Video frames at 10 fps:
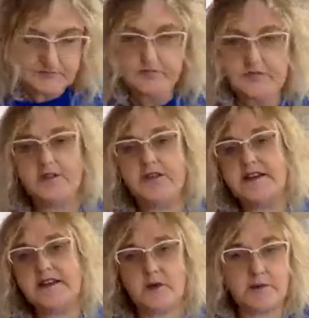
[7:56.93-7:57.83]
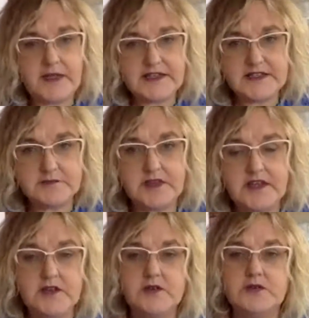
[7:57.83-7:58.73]
Find out what medium they
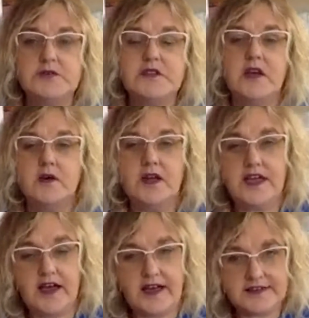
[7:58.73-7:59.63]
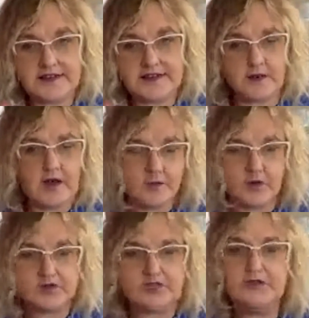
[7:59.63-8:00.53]
use, what do
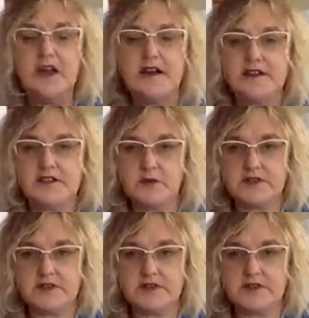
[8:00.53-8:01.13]
you like? Do you want to